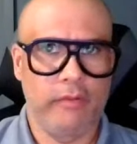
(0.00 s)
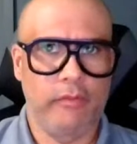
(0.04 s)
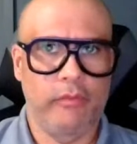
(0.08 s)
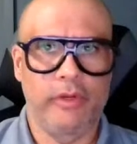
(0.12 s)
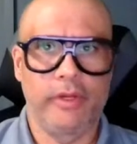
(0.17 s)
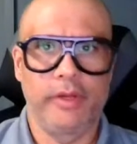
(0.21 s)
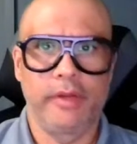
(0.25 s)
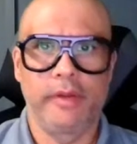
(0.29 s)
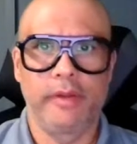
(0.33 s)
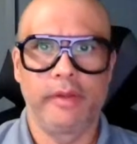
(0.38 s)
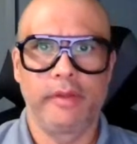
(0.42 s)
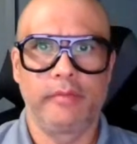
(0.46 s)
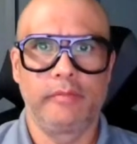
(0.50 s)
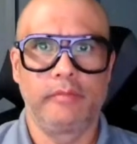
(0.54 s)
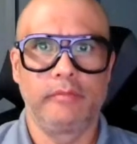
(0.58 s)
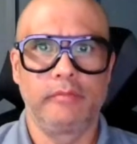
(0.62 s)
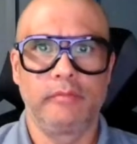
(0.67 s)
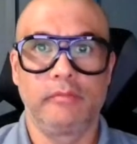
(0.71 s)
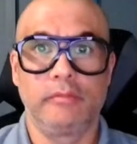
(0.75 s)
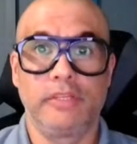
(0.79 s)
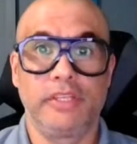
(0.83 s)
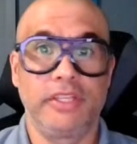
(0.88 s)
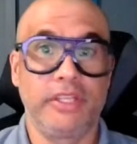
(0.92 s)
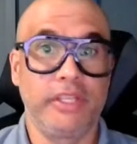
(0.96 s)
every
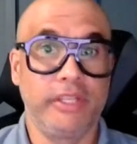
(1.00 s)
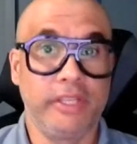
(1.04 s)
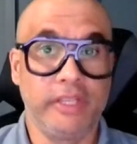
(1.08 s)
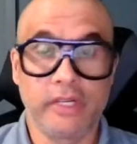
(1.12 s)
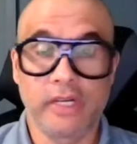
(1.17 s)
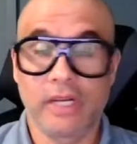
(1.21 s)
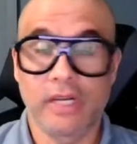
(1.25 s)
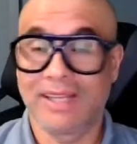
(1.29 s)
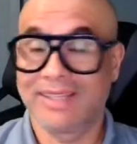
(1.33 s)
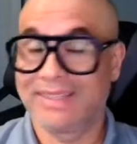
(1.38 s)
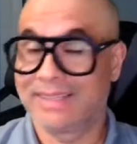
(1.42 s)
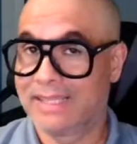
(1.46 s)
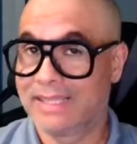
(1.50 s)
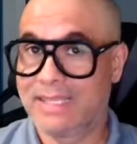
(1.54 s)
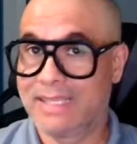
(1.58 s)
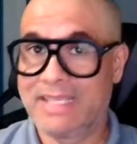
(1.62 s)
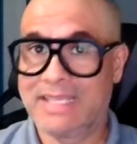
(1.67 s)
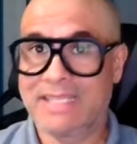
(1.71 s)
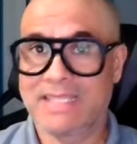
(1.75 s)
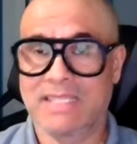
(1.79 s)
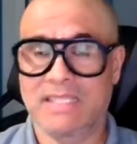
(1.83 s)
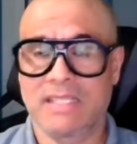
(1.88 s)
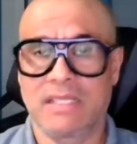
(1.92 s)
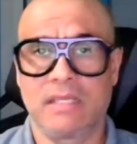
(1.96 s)
year at
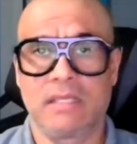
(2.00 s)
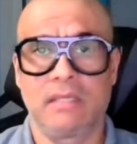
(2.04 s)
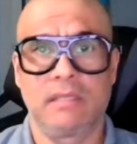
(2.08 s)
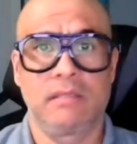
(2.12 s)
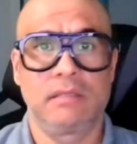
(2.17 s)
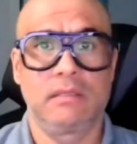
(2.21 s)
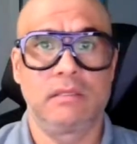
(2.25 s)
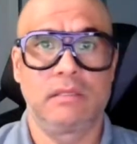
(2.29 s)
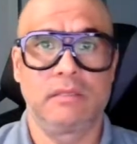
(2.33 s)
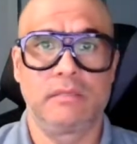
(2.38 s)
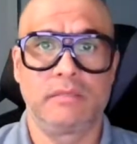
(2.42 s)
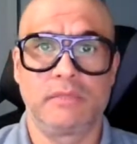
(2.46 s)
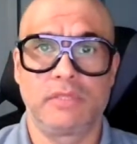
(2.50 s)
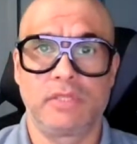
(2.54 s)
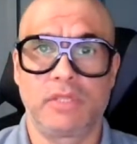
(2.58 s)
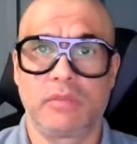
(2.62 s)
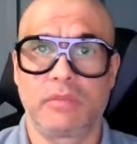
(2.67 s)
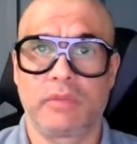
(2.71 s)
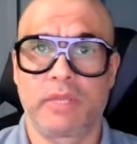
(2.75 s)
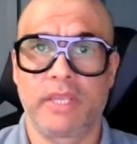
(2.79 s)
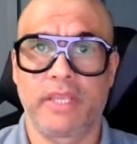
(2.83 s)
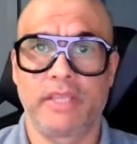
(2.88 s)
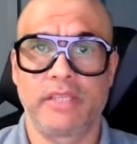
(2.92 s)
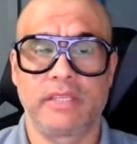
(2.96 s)
least, in
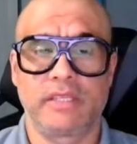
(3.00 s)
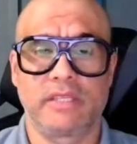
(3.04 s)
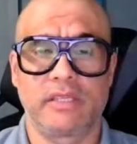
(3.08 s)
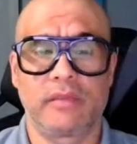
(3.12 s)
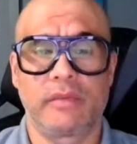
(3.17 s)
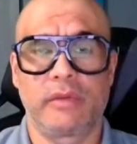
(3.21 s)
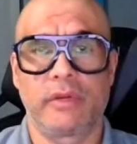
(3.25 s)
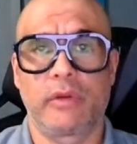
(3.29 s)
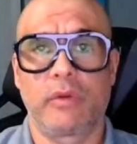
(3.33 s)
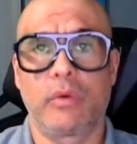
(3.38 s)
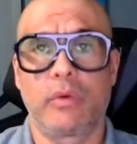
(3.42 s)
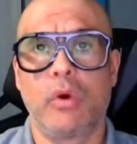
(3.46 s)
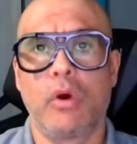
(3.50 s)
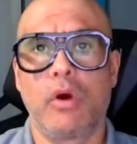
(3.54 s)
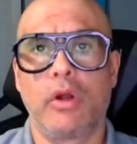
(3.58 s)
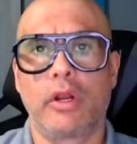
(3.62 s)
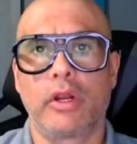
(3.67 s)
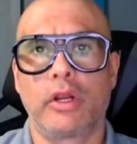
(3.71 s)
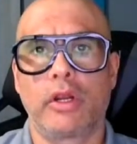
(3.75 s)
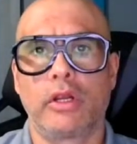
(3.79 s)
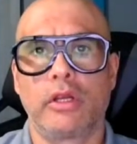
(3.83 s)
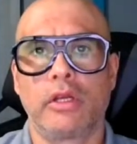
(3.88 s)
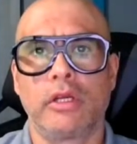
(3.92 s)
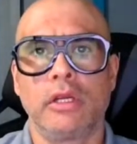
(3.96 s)
some cases every
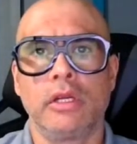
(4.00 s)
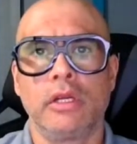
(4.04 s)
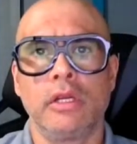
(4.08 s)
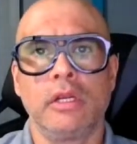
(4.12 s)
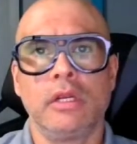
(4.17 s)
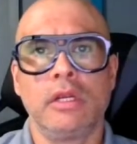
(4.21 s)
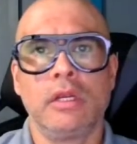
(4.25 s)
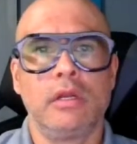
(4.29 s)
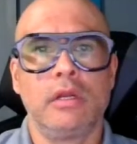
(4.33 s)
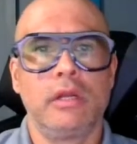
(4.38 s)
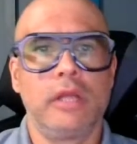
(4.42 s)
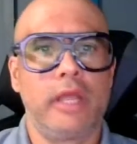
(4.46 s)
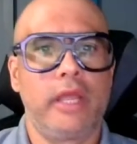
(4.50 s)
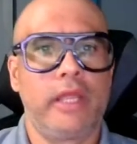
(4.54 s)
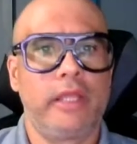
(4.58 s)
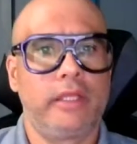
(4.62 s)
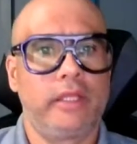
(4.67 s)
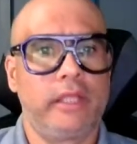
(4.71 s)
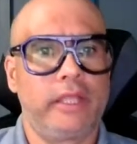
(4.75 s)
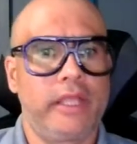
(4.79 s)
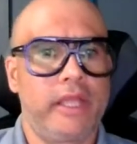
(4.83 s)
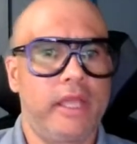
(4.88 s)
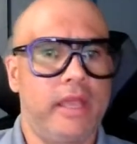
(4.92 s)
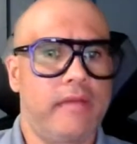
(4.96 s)
quarter,
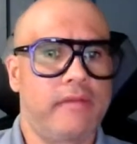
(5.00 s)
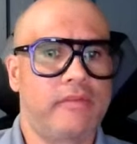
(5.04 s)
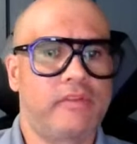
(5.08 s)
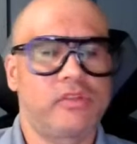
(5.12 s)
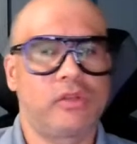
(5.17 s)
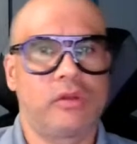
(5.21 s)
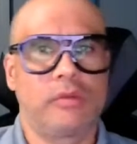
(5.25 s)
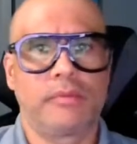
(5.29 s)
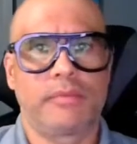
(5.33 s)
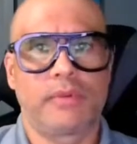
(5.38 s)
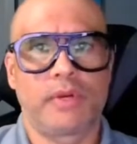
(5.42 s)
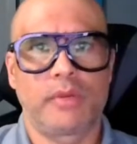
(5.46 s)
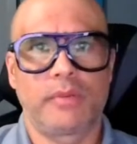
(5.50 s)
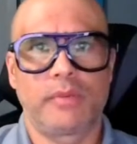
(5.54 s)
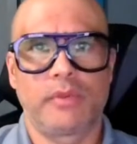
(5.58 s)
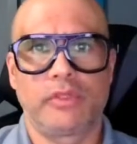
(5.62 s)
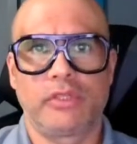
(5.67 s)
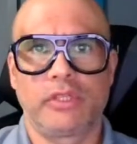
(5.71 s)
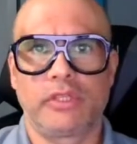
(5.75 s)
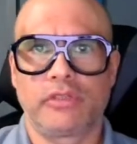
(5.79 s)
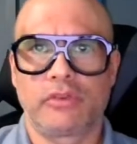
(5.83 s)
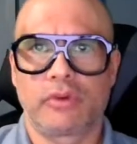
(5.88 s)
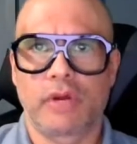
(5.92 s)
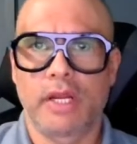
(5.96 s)
and they have some
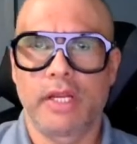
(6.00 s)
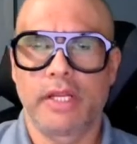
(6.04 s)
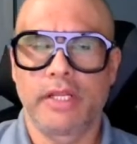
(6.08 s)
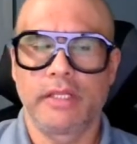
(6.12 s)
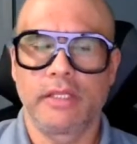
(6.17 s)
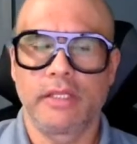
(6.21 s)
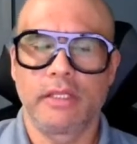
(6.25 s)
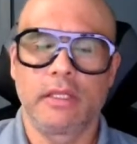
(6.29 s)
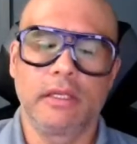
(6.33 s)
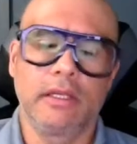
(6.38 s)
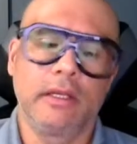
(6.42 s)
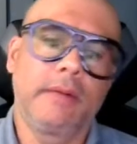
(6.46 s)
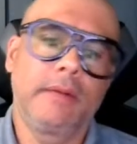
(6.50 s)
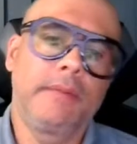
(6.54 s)
purposes, right?